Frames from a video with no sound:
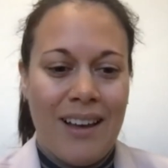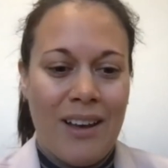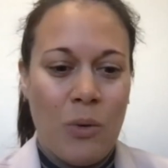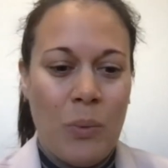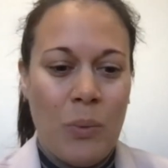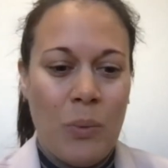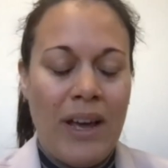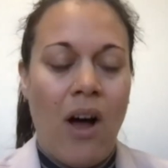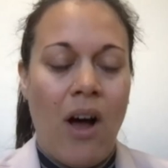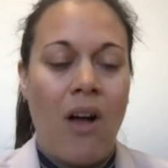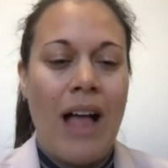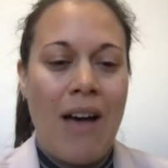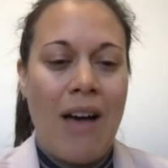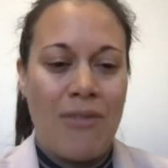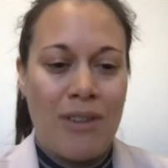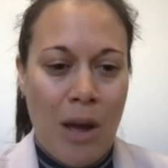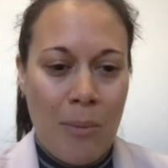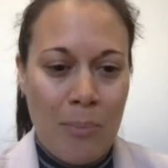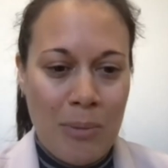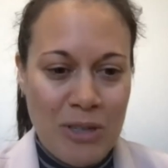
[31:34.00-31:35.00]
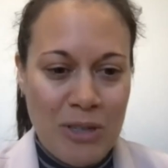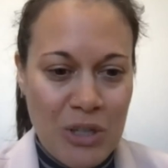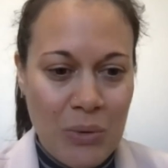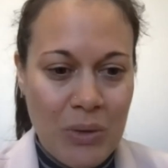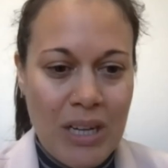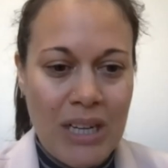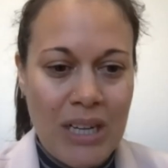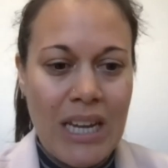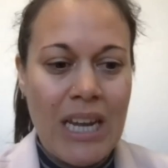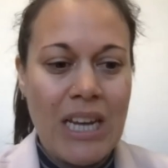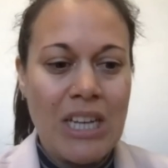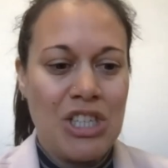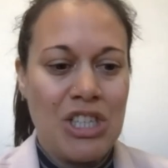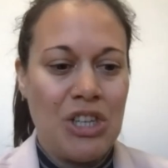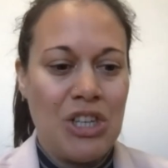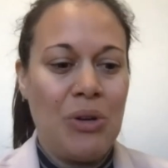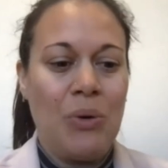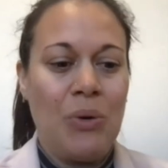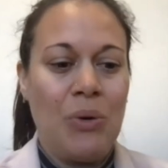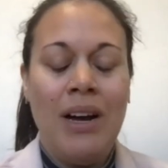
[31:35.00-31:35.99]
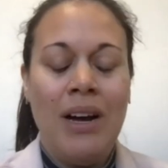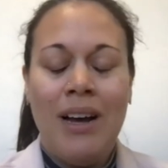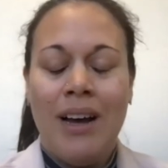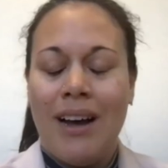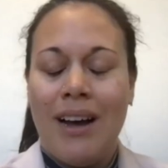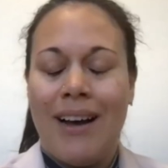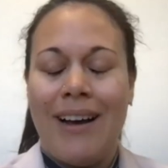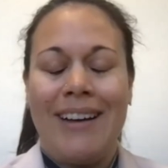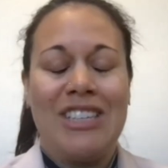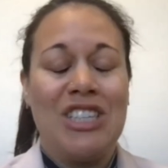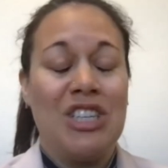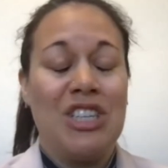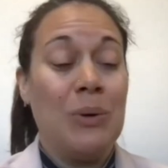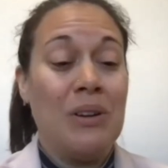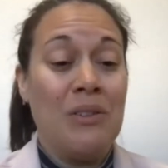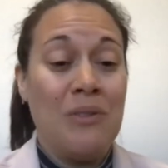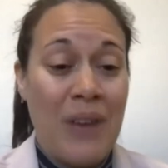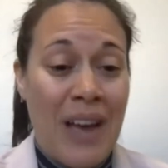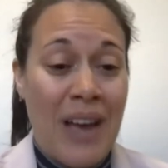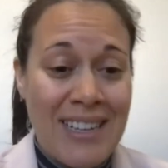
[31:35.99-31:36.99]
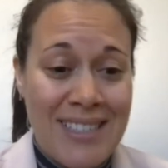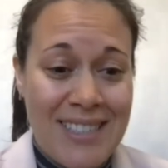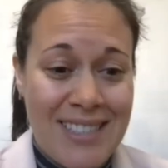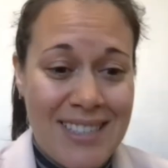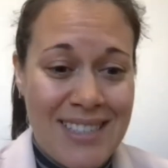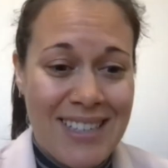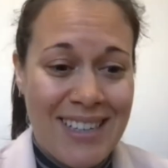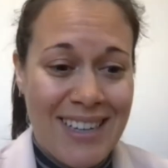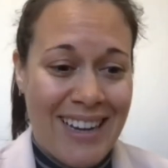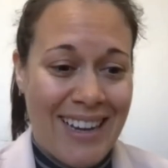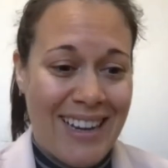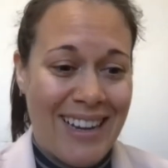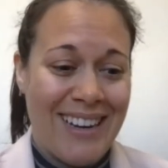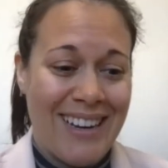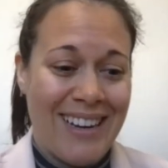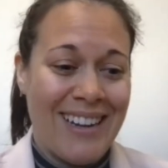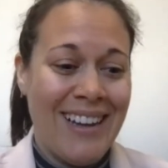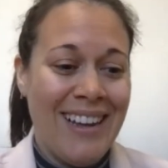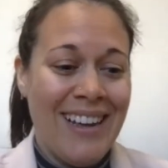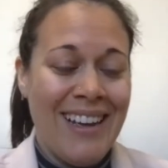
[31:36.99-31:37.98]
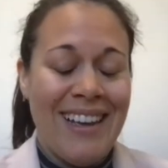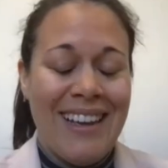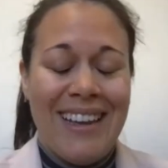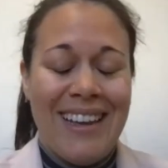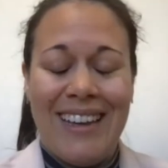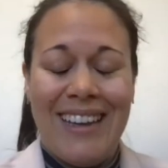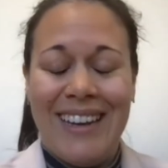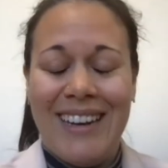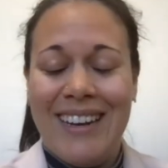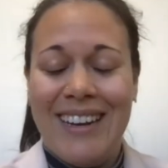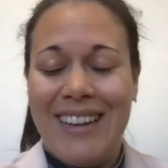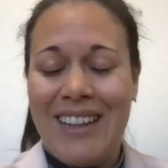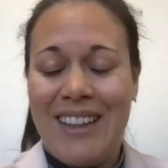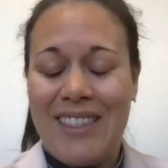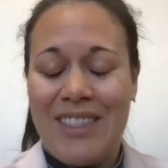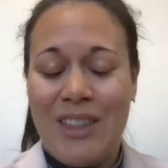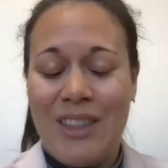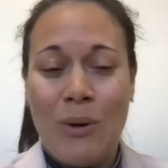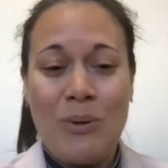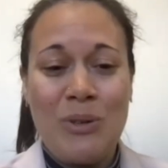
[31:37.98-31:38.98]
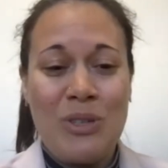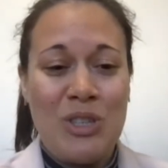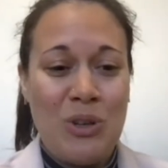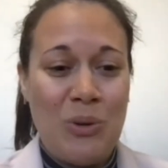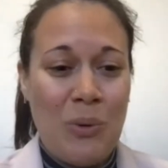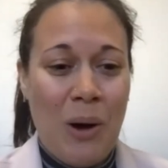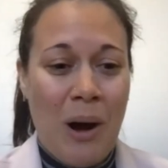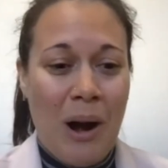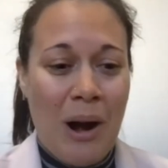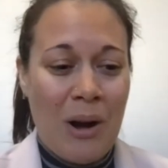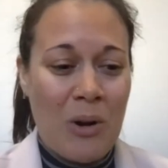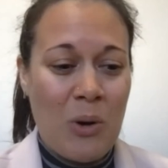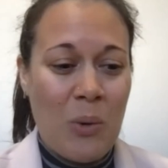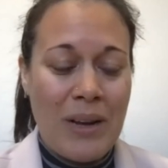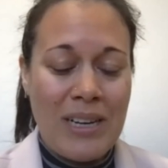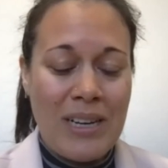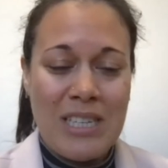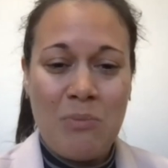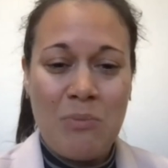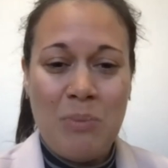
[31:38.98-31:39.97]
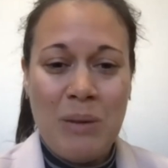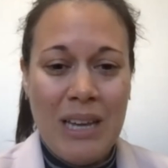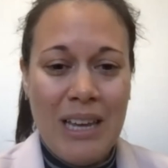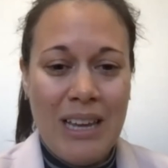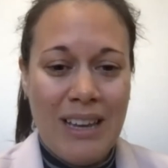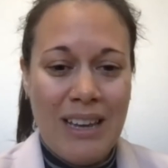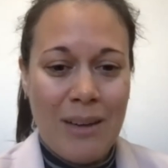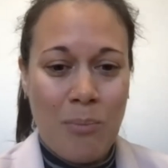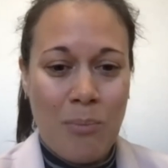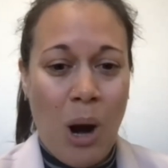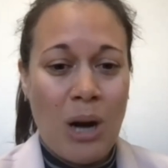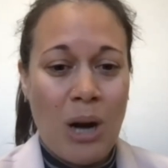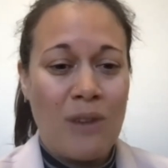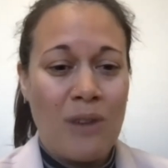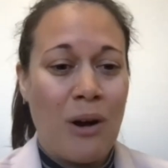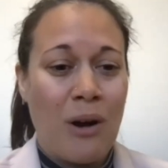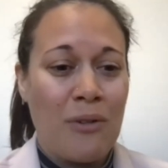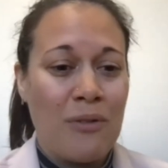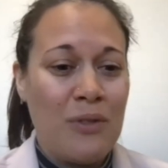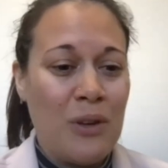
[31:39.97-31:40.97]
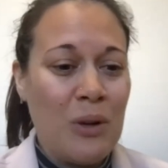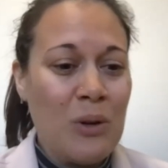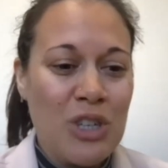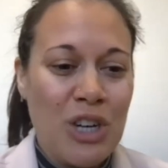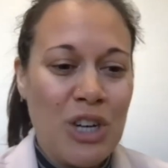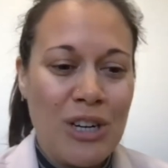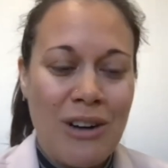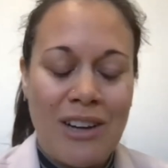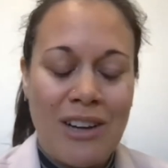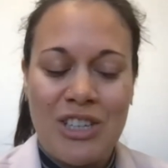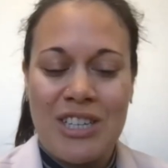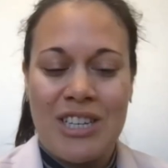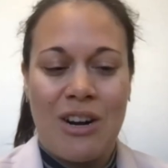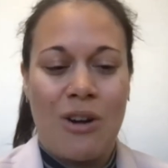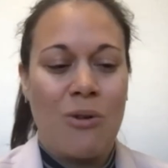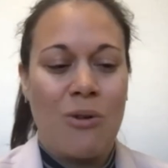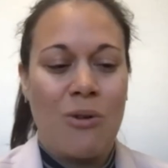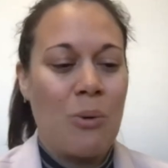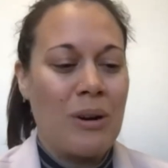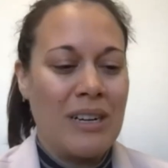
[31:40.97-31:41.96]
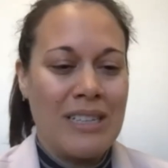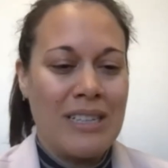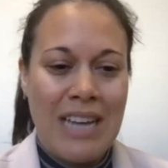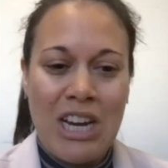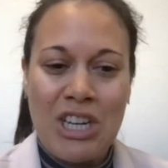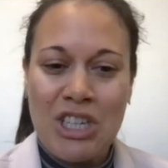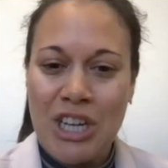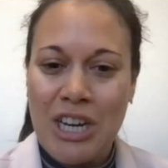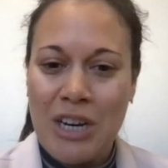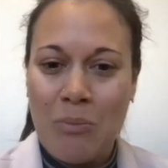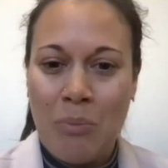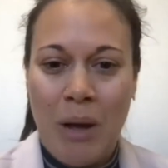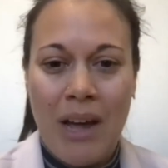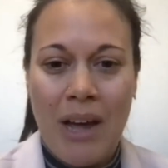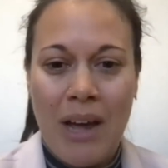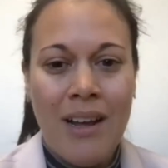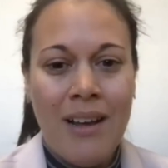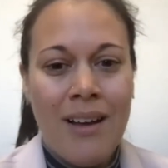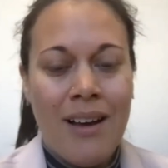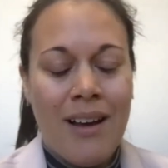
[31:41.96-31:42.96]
we all have an opportunity to invest in those who are going to be part of our future, not just our organization, but